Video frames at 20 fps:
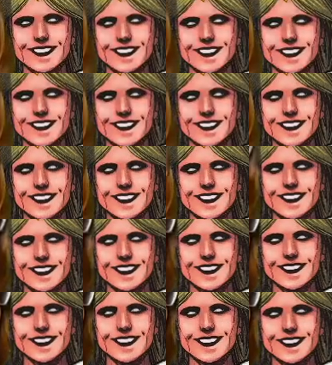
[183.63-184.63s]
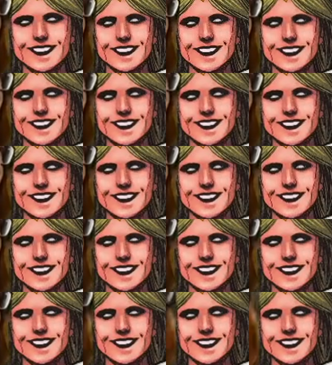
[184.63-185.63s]

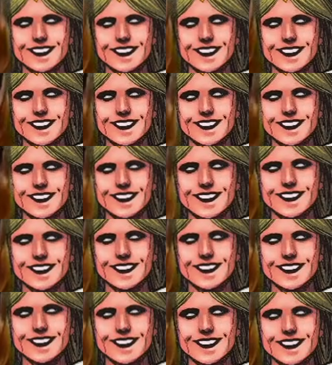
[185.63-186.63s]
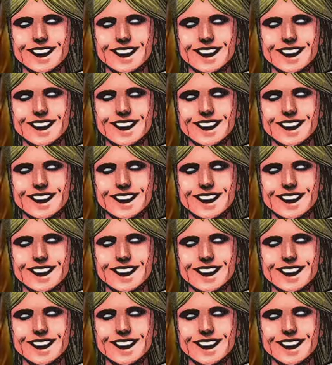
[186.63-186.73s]
No words are spoken by the person on screen.